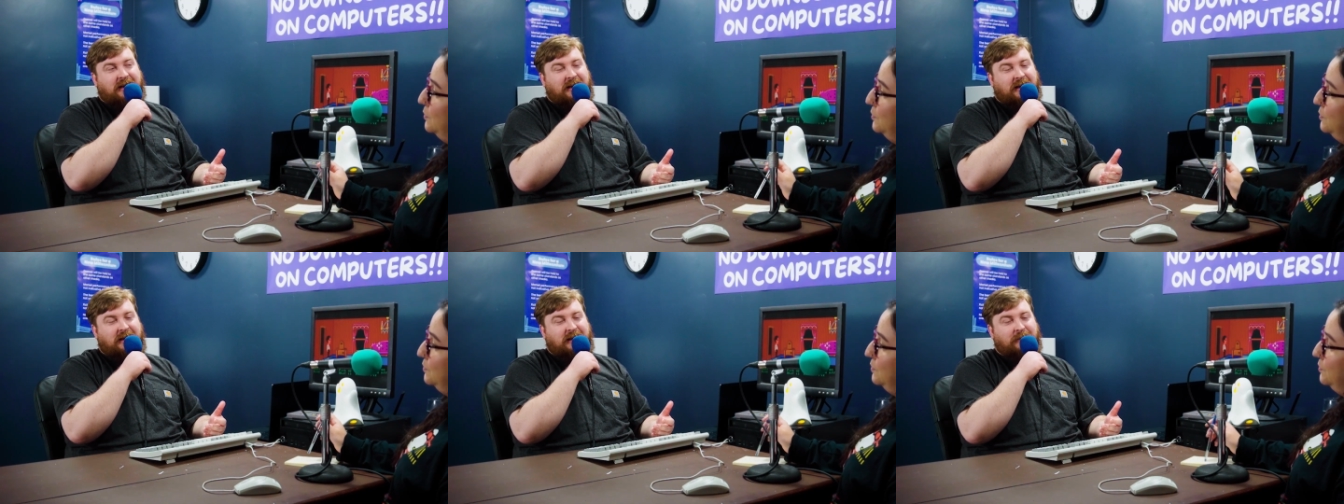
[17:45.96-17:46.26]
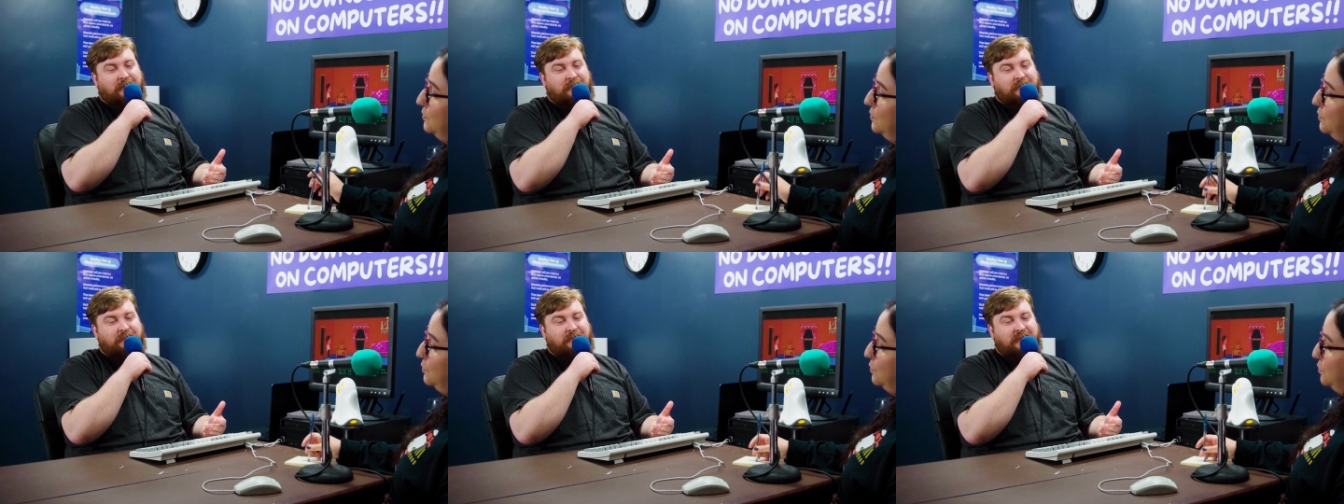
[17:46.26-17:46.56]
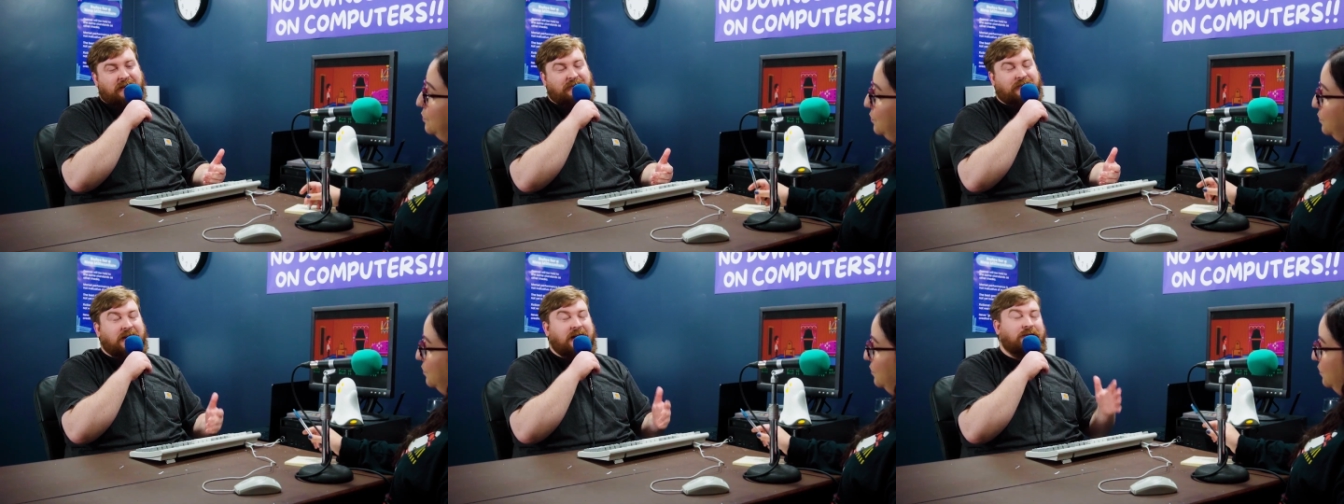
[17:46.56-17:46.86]

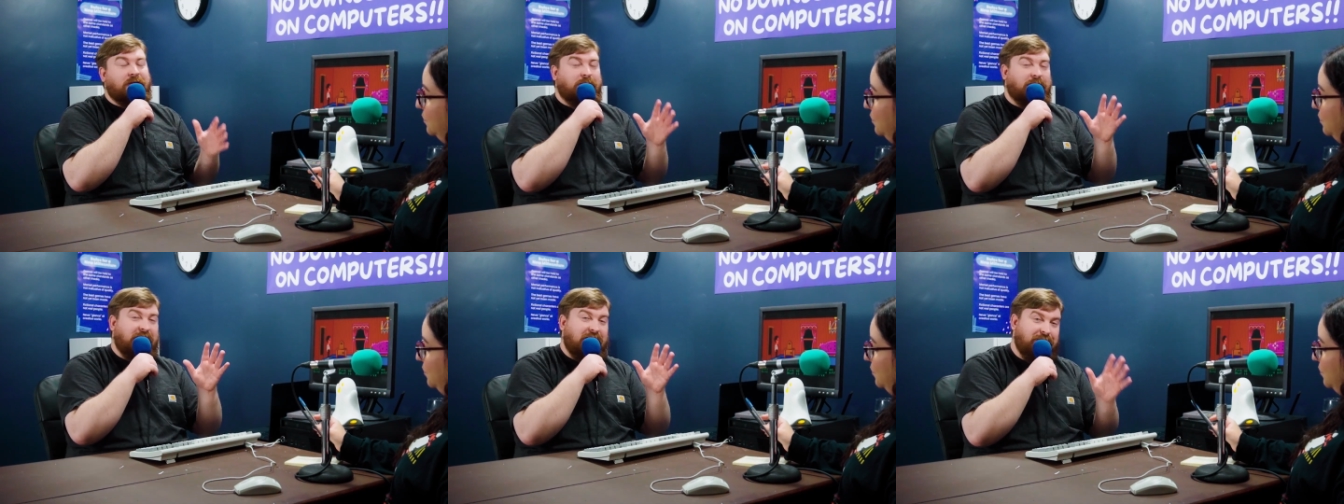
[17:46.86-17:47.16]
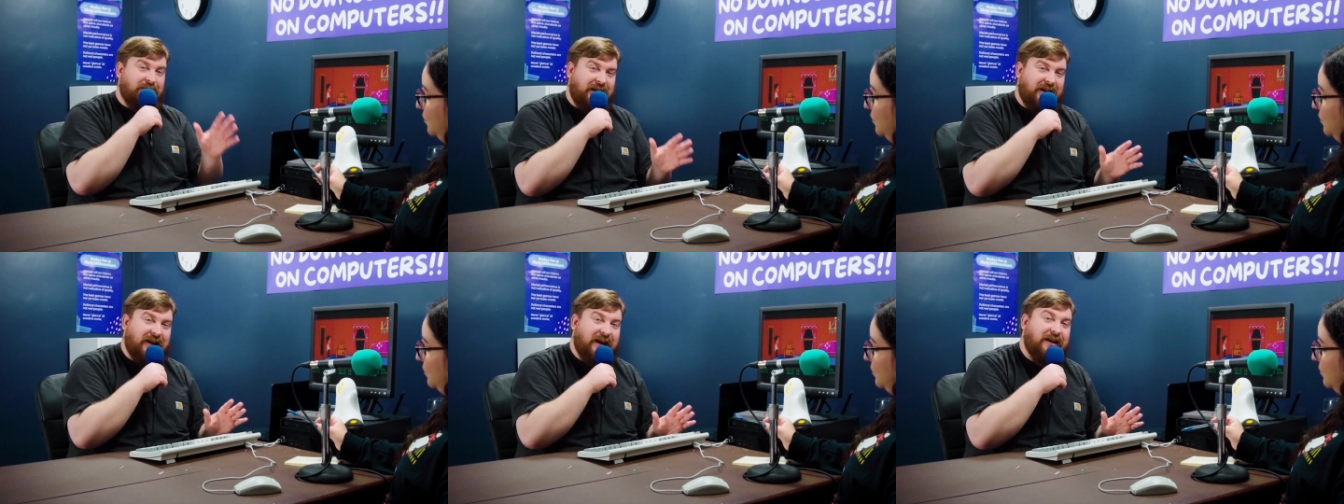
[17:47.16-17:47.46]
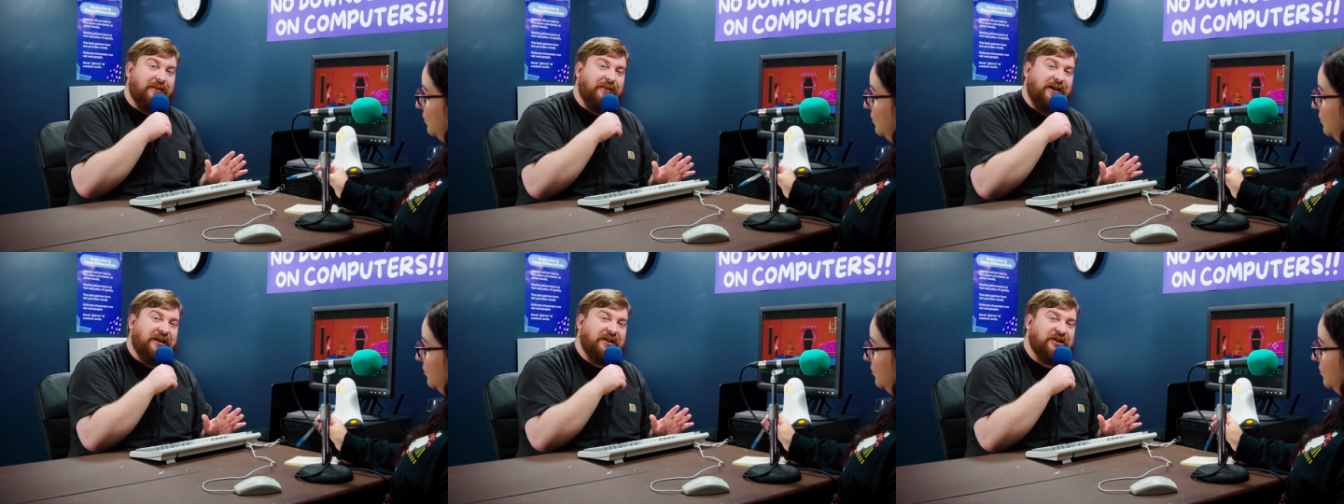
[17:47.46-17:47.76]
If you haven't played
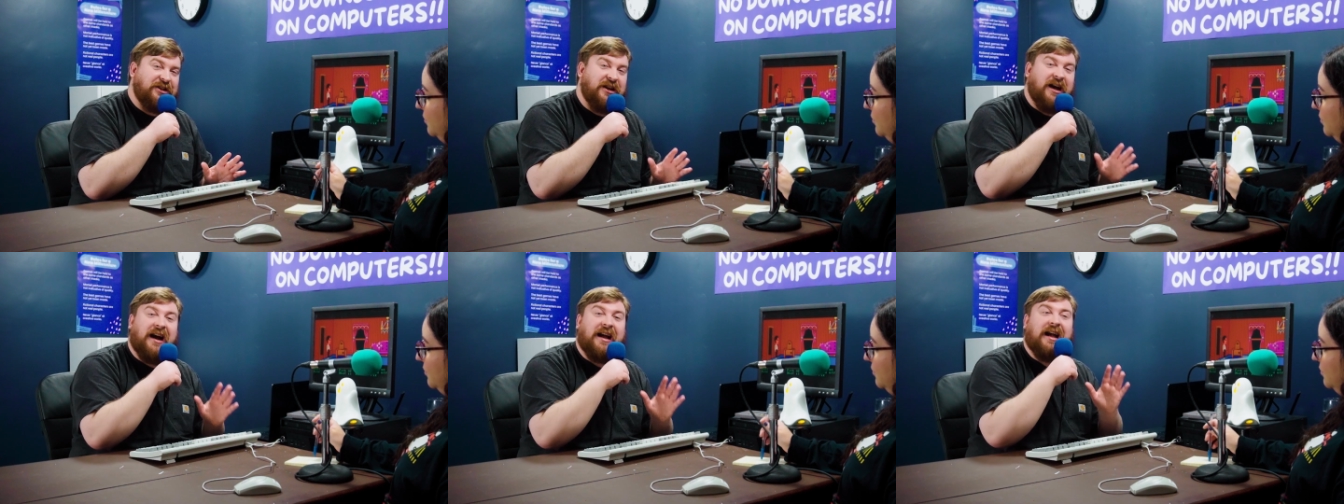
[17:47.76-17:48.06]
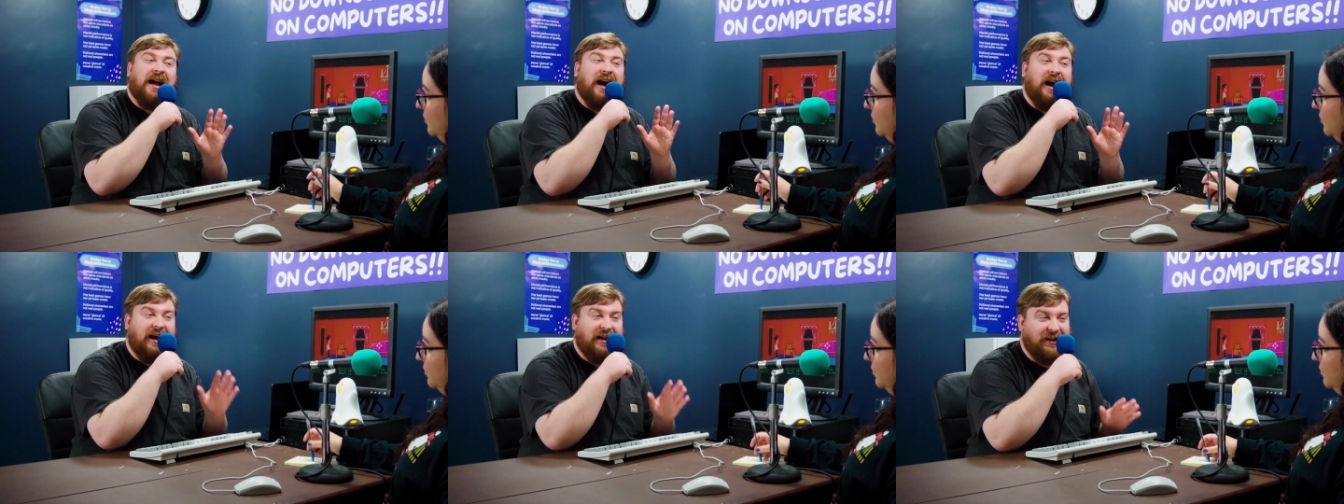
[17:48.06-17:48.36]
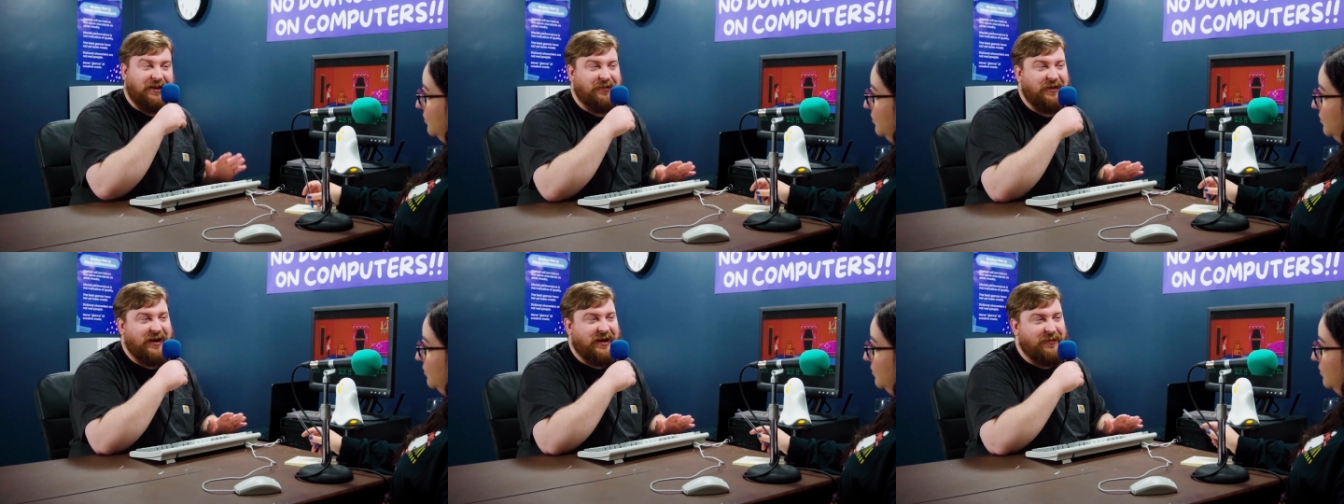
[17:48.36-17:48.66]
Maniac Mansion, I
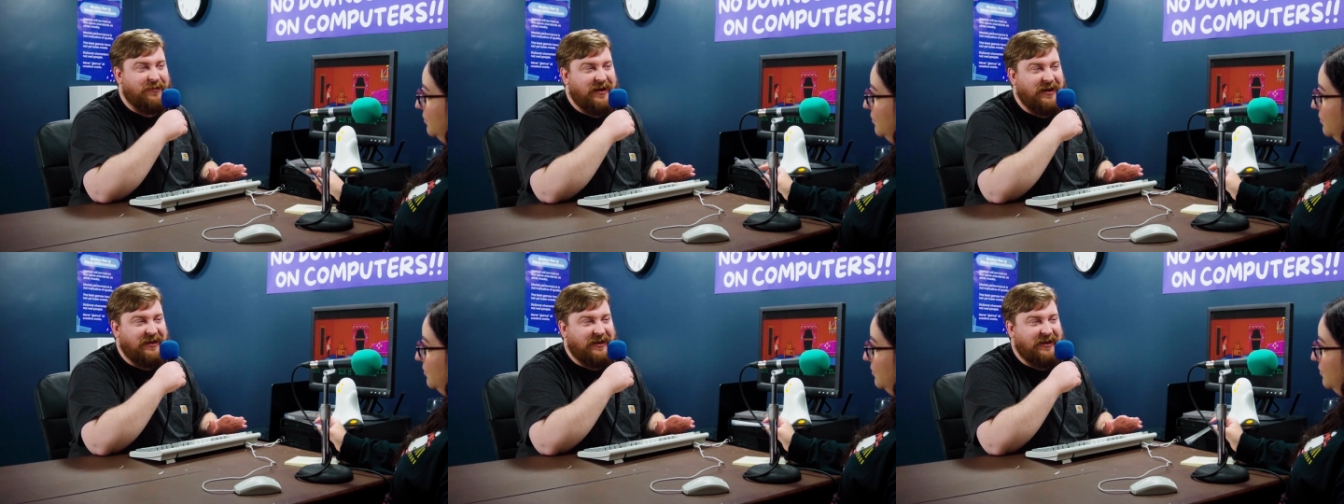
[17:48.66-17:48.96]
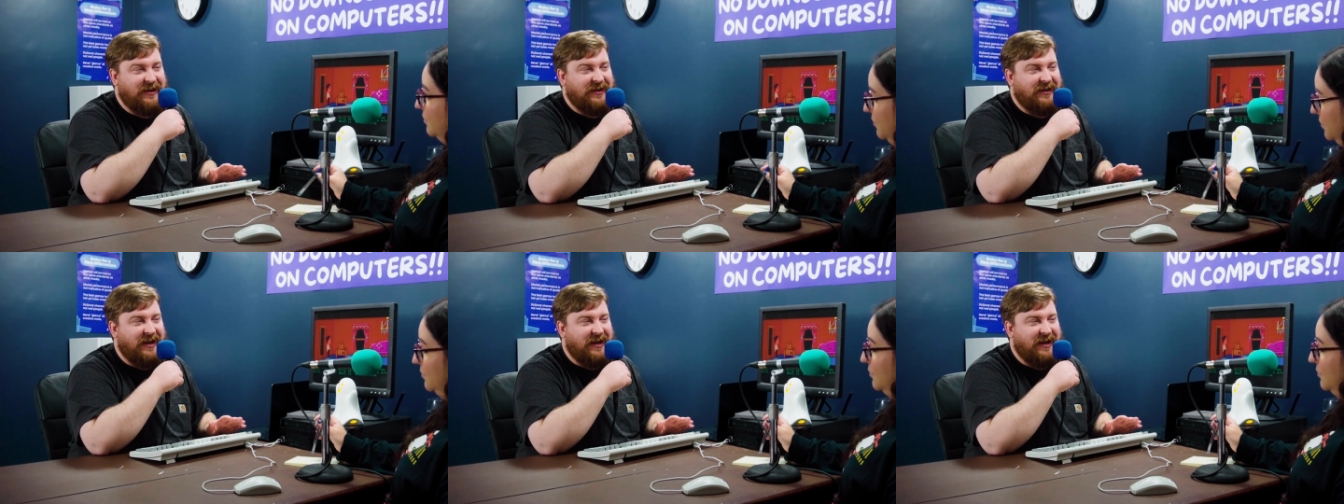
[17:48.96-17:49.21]
highly recommend it.